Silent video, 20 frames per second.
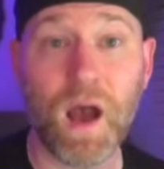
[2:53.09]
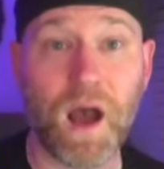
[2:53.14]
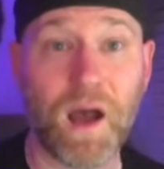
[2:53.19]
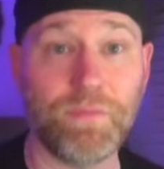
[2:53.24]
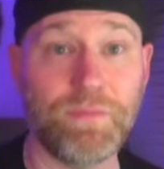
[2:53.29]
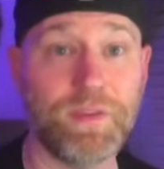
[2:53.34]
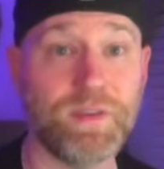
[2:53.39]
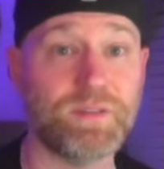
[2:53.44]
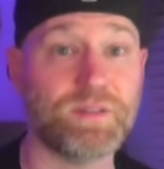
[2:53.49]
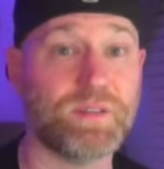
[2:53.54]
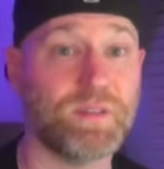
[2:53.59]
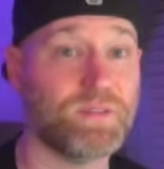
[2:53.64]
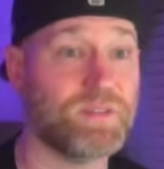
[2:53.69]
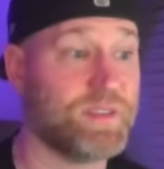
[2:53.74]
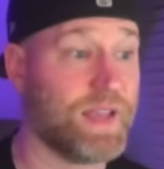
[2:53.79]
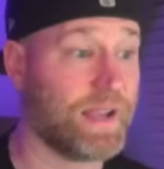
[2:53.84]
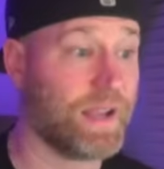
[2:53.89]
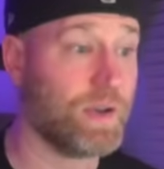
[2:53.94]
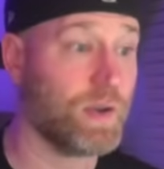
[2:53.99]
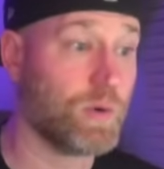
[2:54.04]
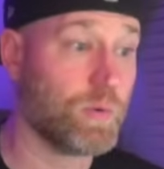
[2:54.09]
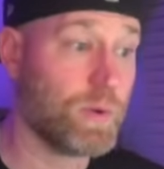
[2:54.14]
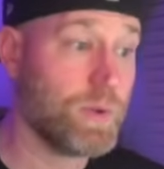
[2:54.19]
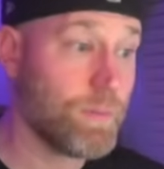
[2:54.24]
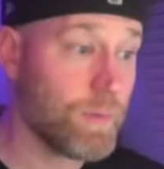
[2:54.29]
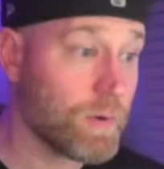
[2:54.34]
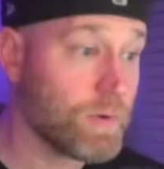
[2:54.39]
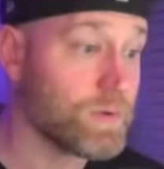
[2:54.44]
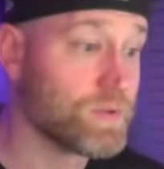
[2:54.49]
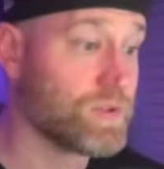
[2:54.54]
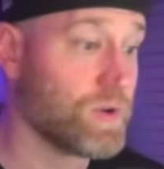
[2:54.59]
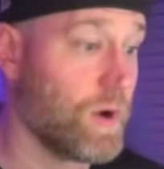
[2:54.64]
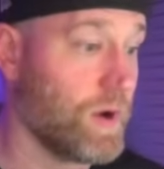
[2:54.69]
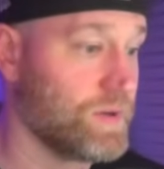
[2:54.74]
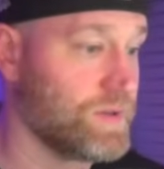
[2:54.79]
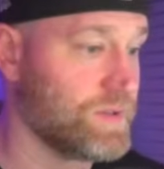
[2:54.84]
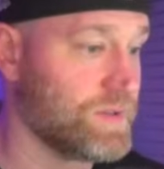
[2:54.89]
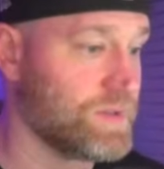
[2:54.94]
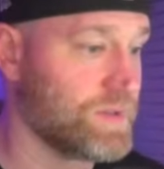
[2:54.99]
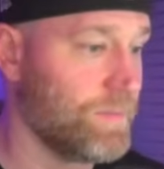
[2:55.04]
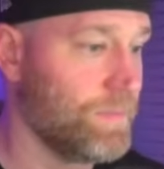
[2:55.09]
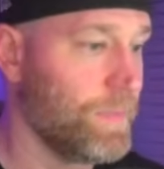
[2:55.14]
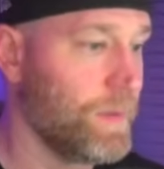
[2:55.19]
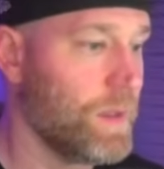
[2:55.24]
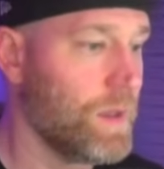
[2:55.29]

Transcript: of these second-degree murder charges.